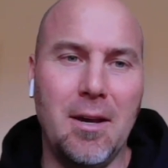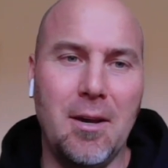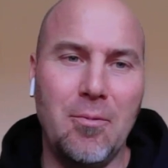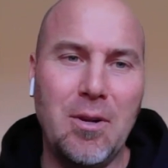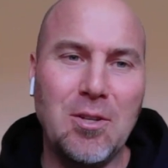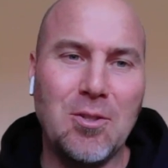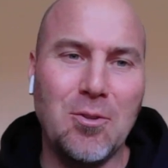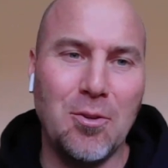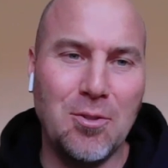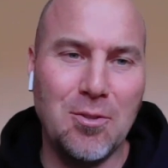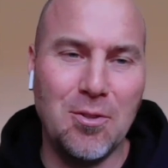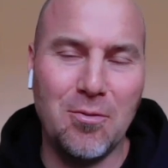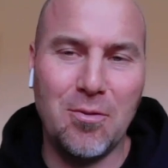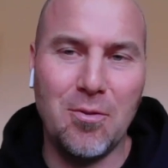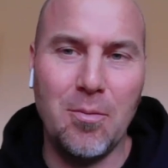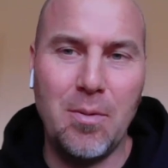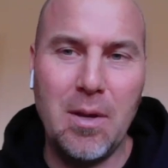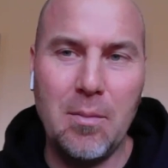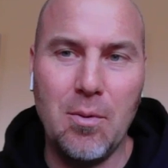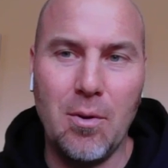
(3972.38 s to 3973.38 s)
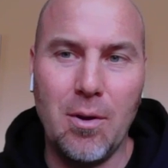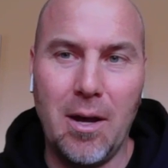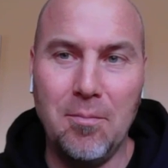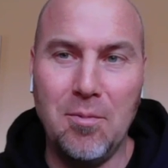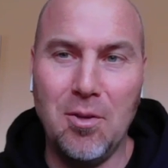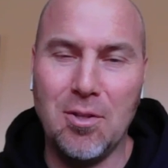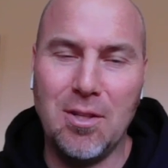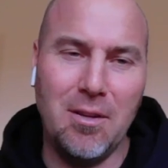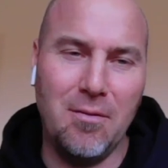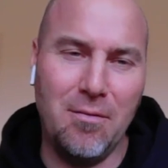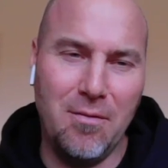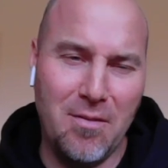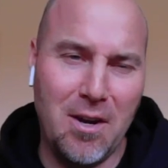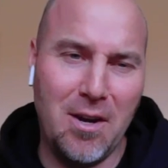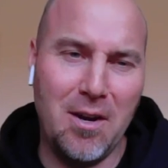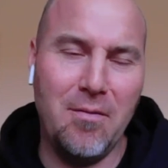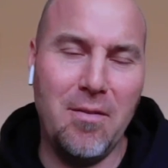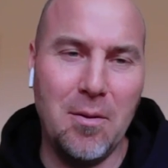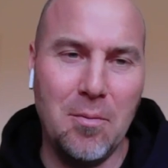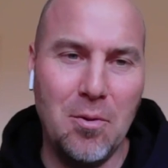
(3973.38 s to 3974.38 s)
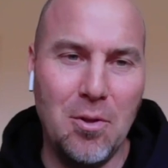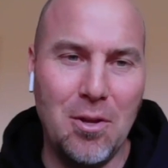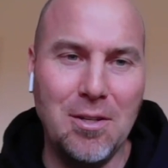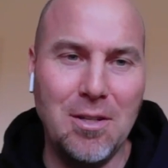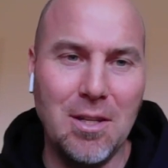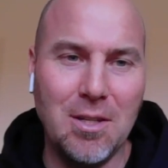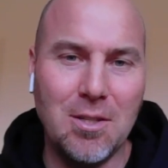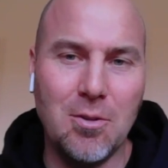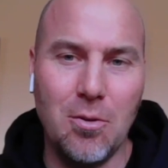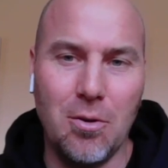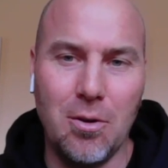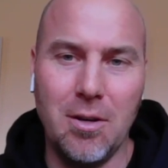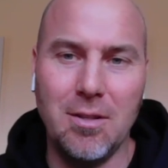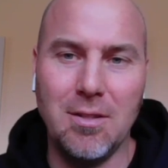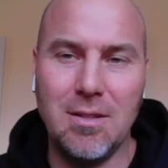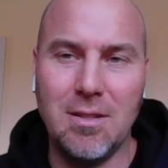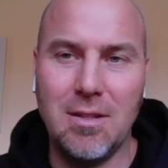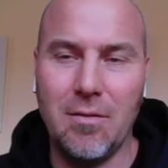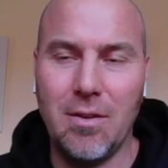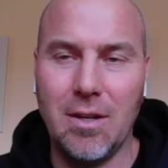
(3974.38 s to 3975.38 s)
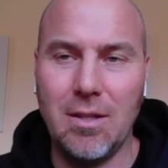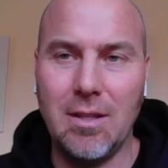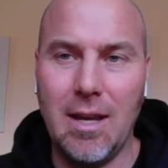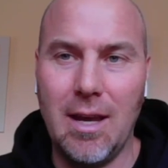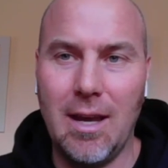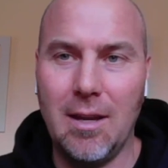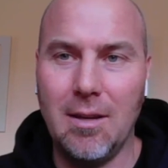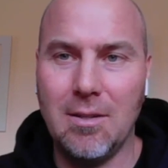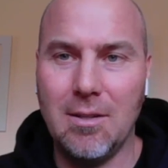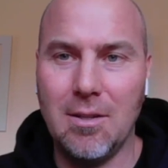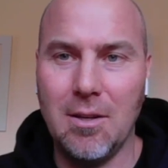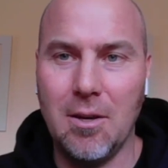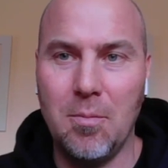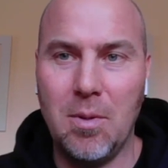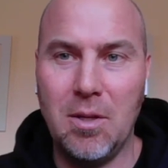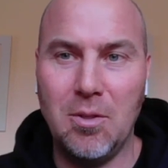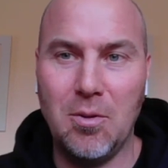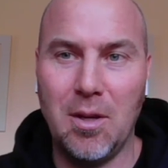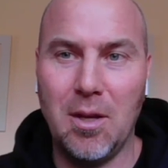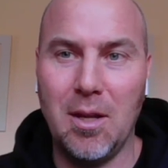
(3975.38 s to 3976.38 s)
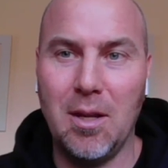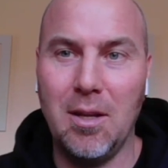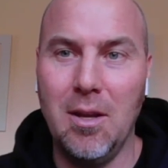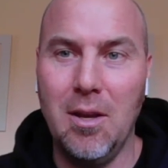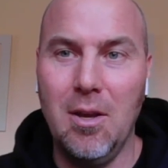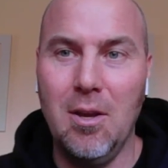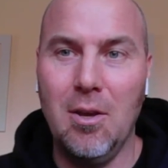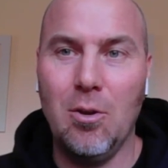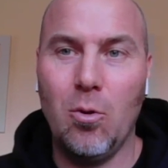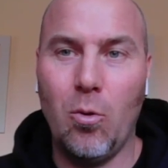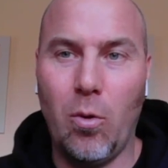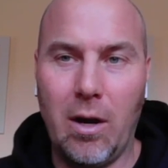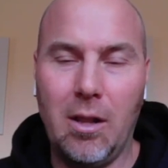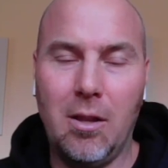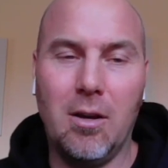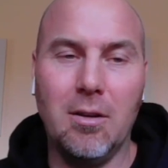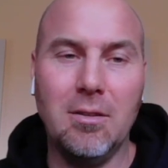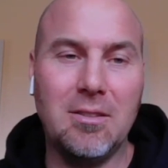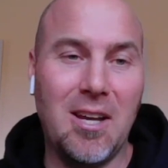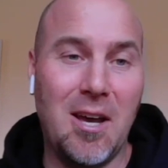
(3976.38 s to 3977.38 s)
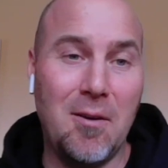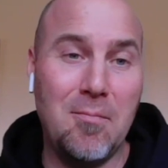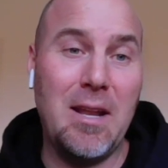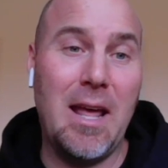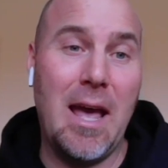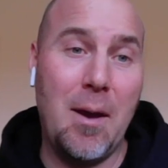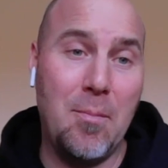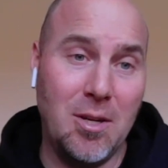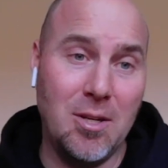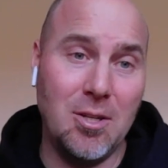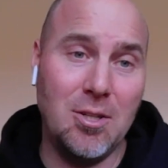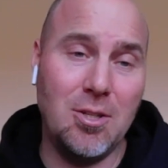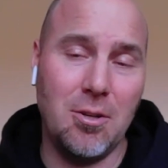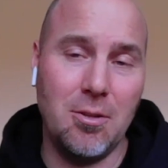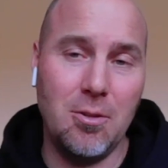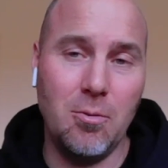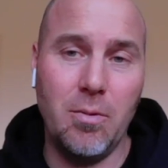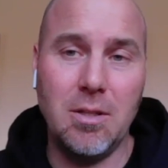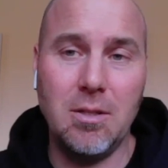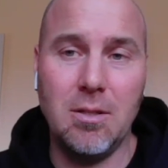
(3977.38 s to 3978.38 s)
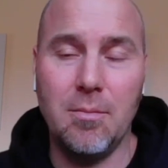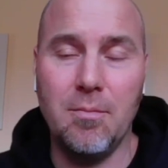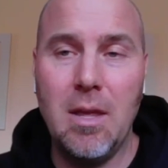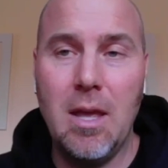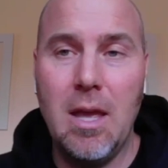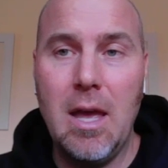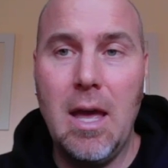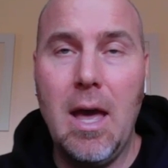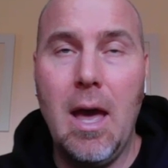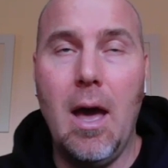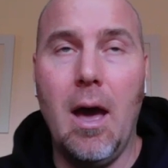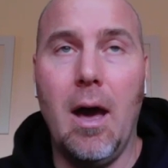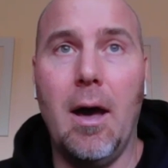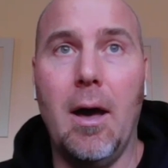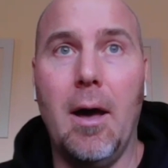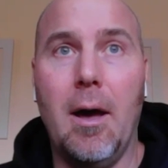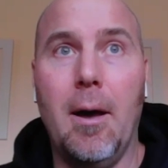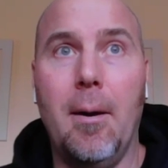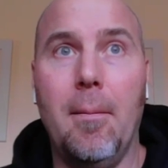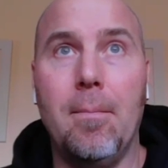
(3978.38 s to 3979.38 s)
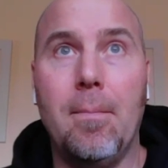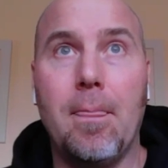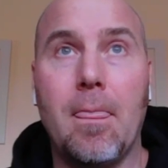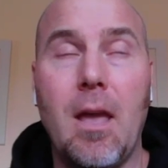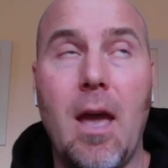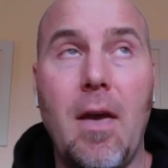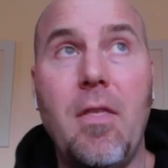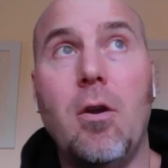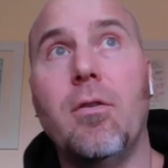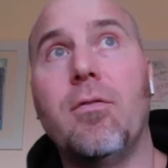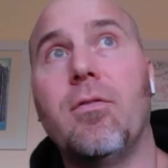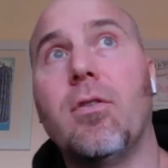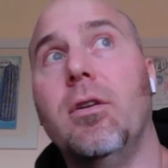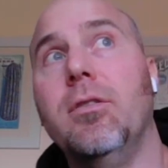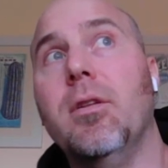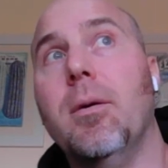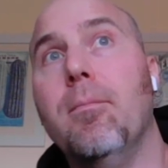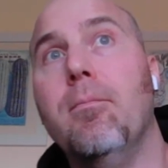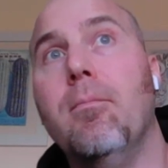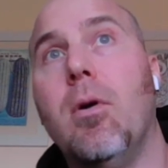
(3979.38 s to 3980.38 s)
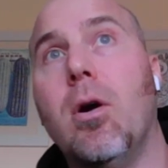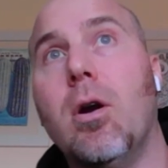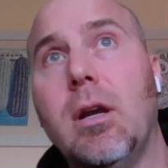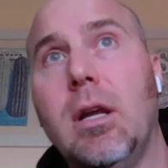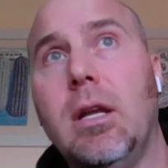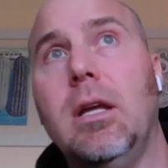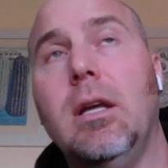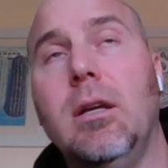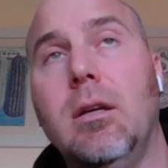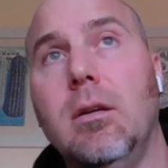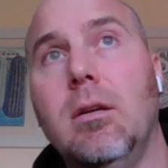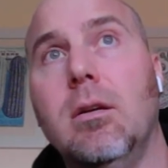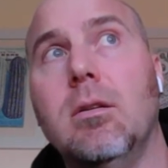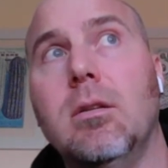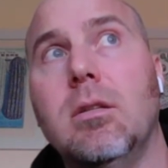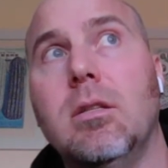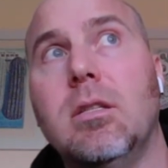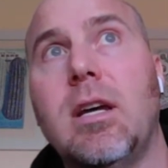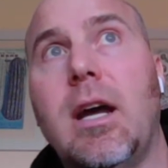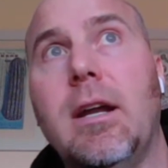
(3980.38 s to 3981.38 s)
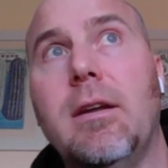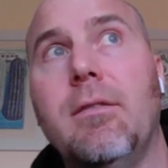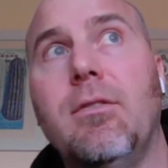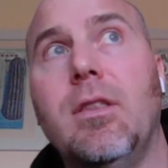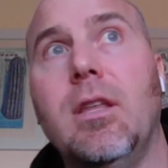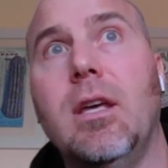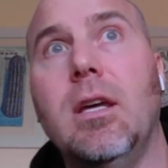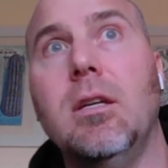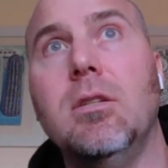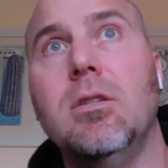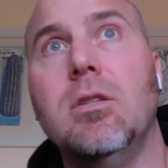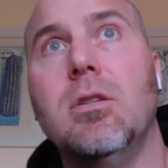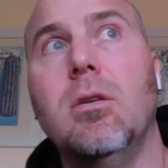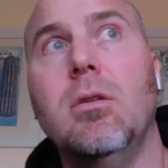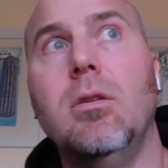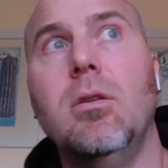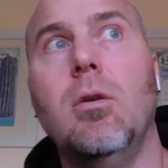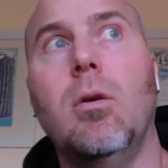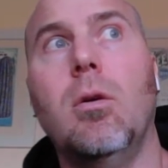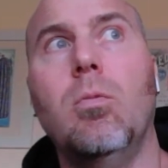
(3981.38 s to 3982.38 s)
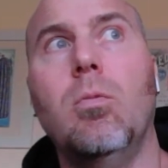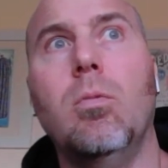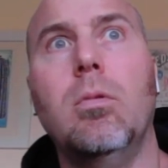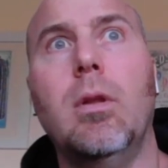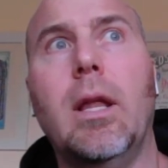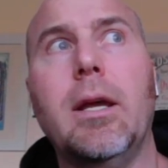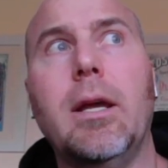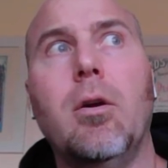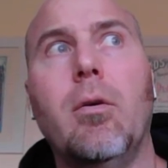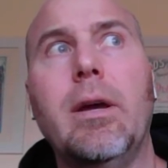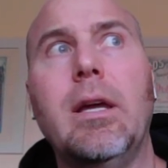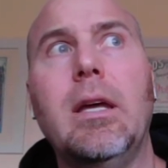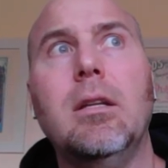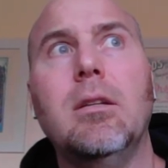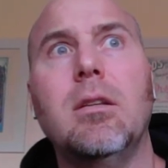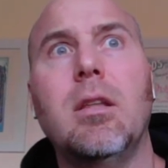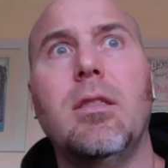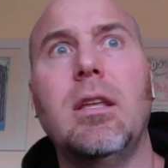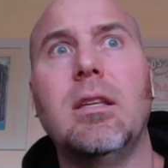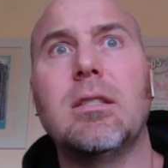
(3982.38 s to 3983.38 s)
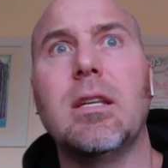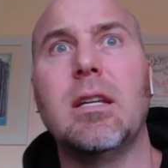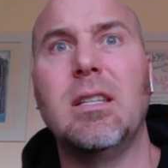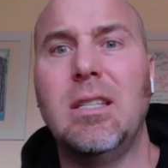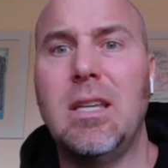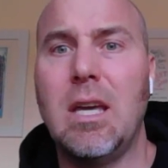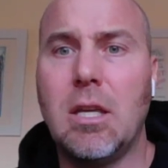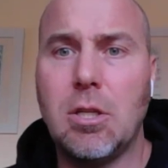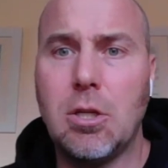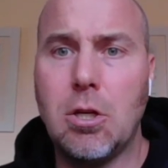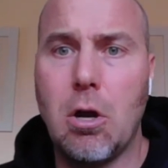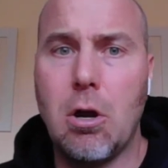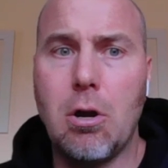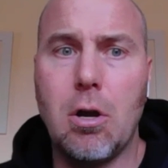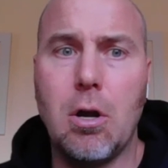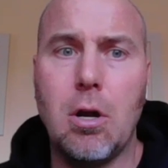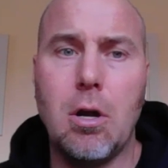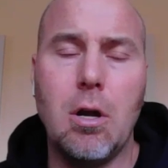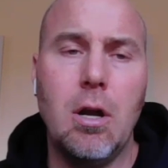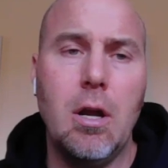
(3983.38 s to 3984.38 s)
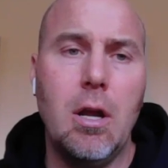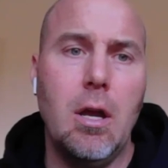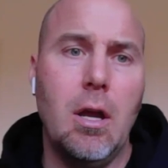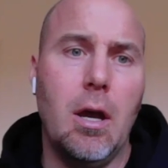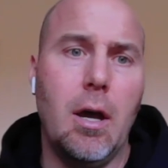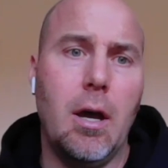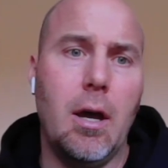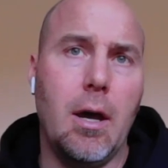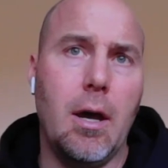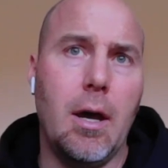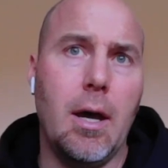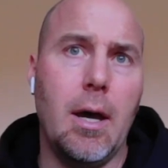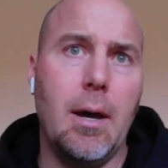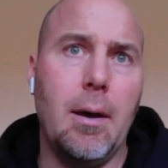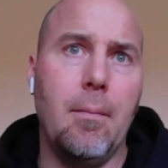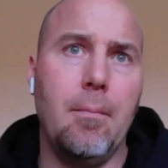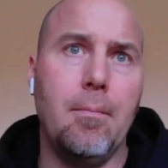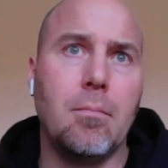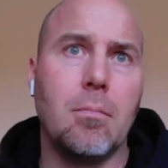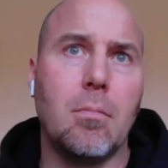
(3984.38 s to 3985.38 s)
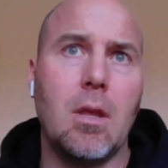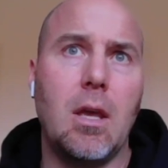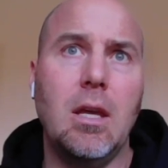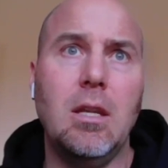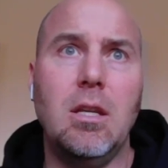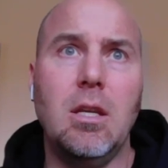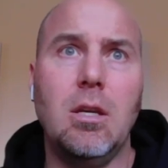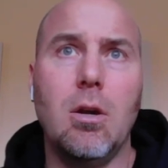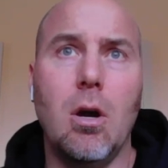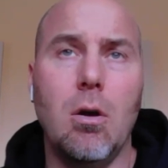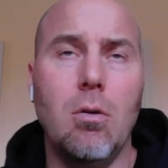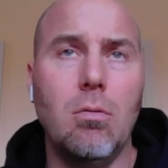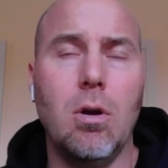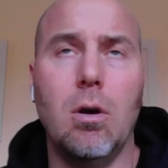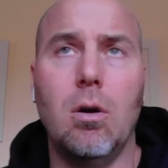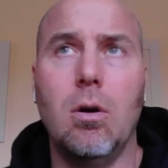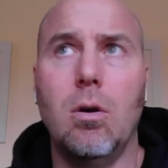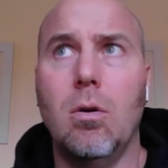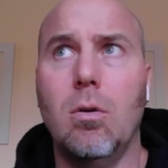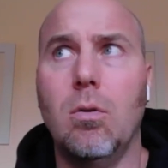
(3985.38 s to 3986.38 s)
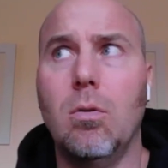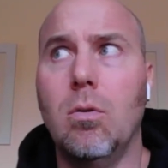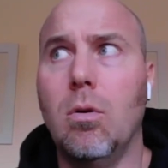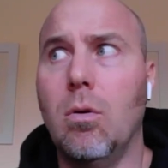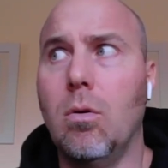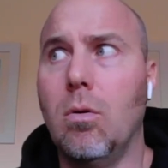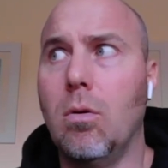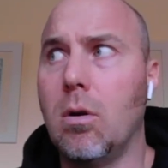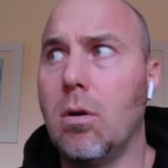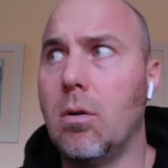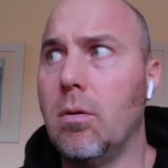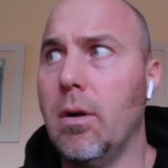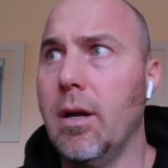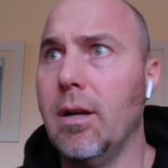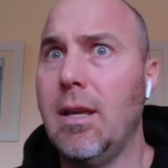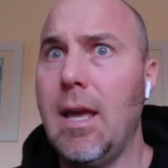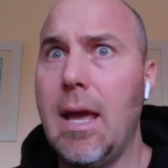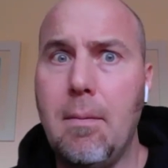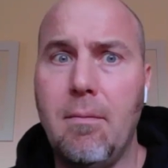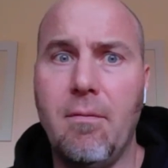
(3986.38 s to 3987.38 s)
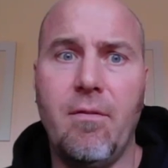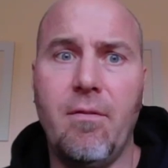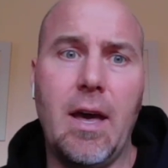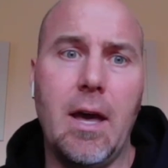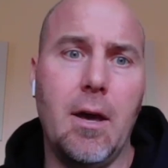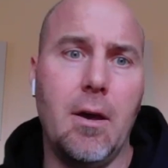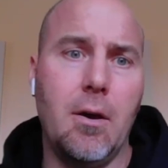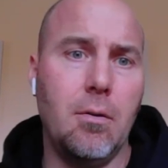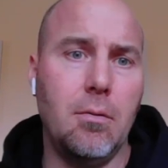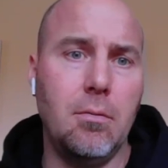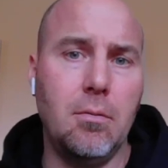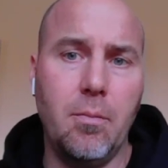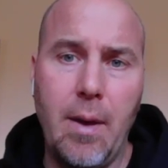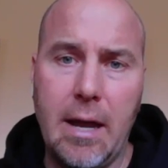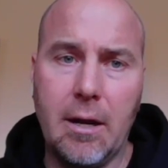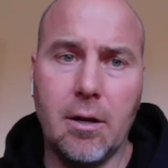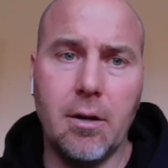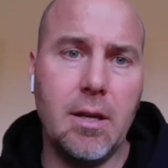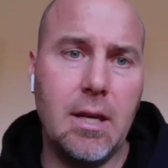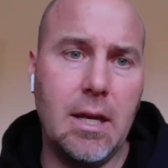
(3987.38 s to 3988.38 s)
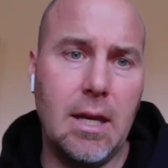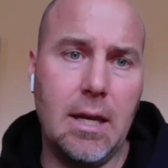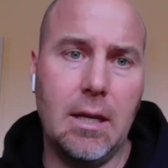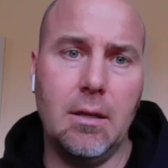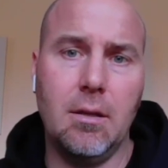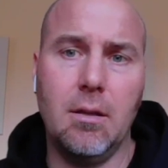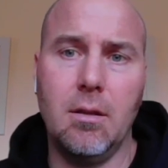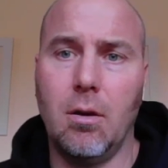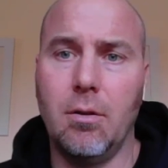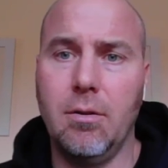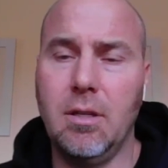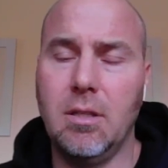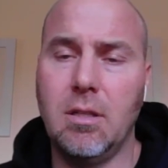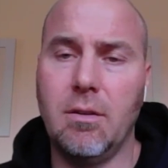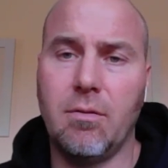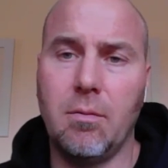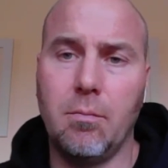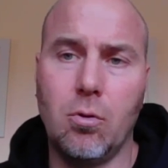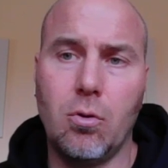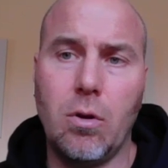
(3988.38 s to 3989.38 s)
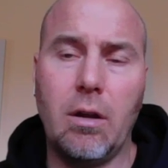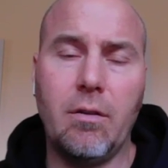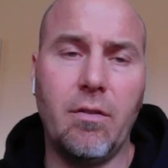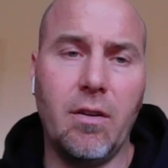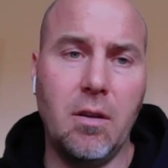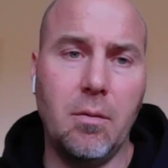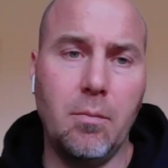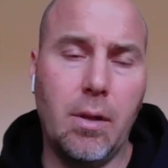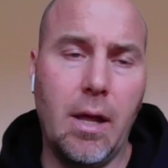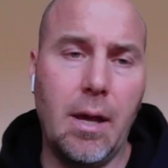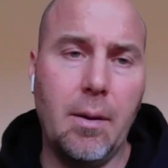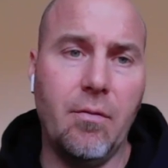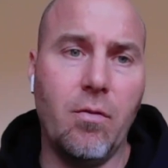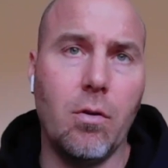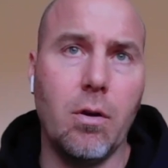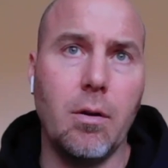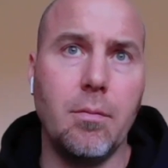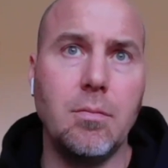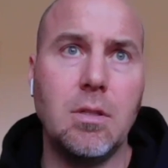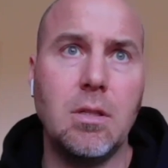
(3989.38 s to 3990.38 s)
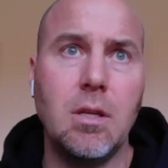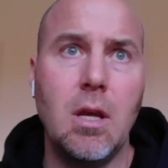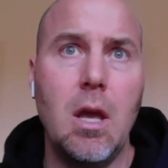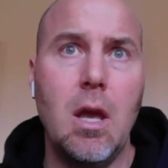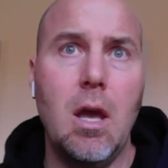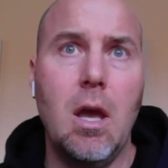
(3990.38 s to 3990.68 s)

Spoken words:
resources for people. I'm usually very available on Discord and stuff like that. So I've been doing it quite a long time and happy to share the wisdom. And then over on the marketing side of things, like going into things like Kickstarter, Indiegogo, or GameFound, BackerKit, all these different crowdfunding platforms.